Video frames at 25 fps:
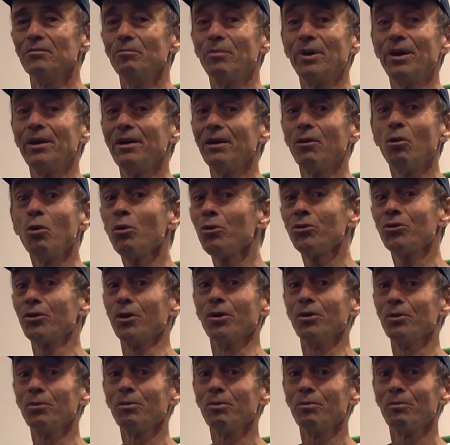but
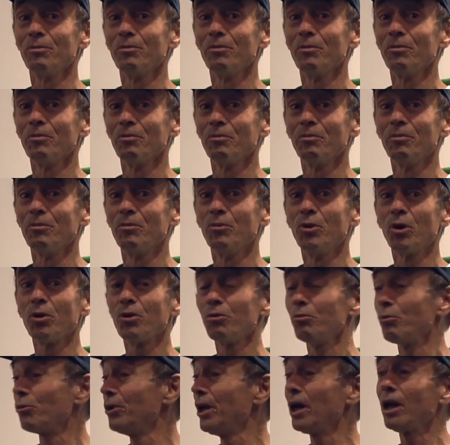also
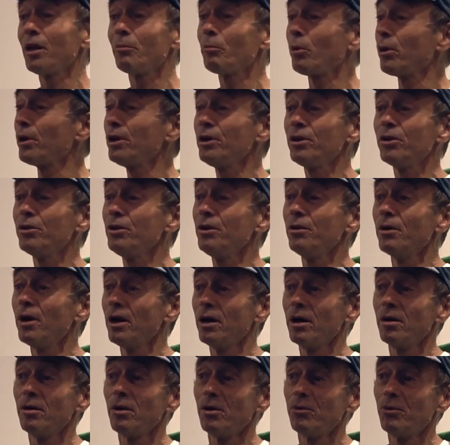not realpolitik
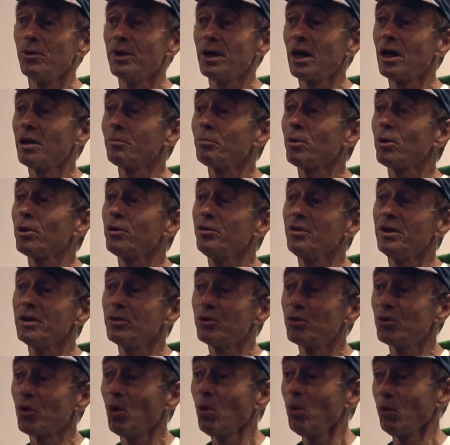
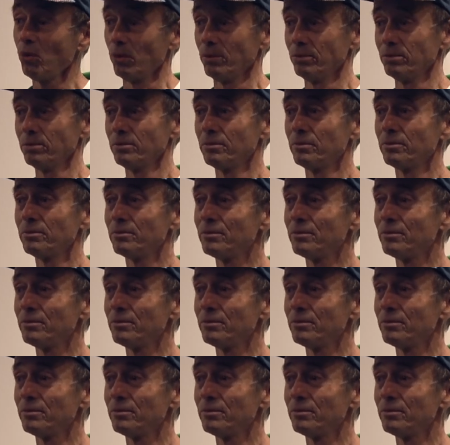at all.